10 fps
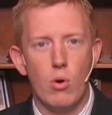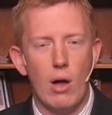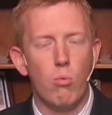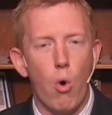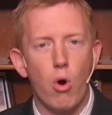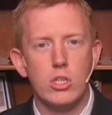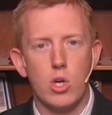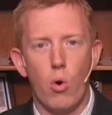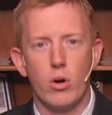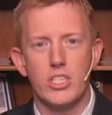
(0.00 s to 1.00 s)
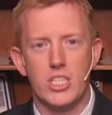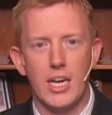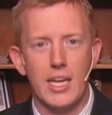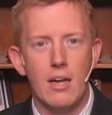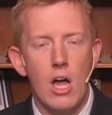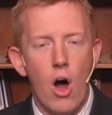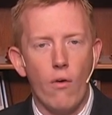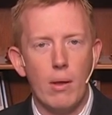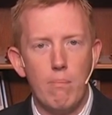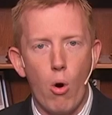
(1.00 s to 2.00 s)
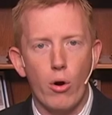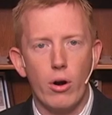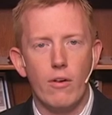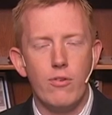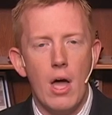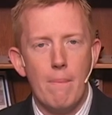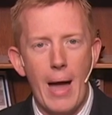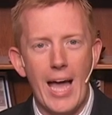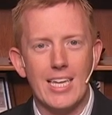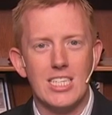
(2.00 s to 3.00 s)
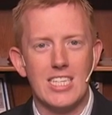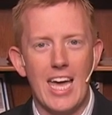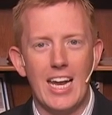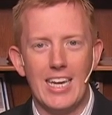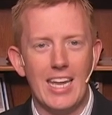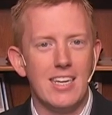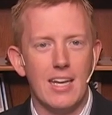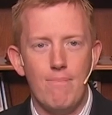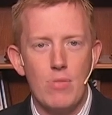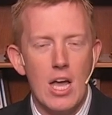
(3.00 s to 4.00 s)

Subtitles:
a war-torn city on the border of Pakistan and India."